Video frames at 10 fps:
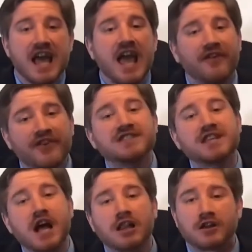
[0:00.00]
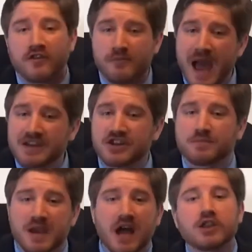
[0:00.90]
If he's the color of magic,
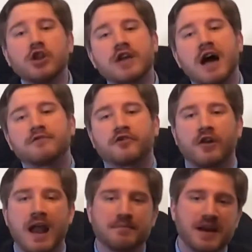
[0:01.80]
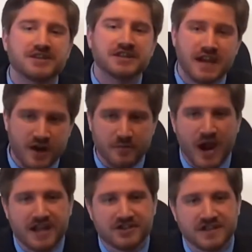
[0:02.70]
be on the lookout for rampaging Terry
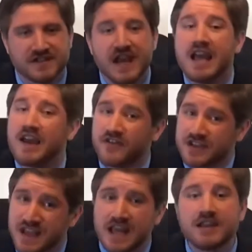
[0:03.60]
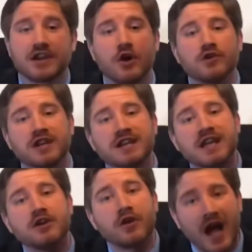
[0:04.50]
Pratchett's. If he's indigo, you need to
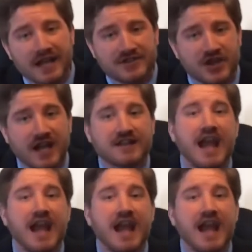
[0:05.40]
get your eyes checked.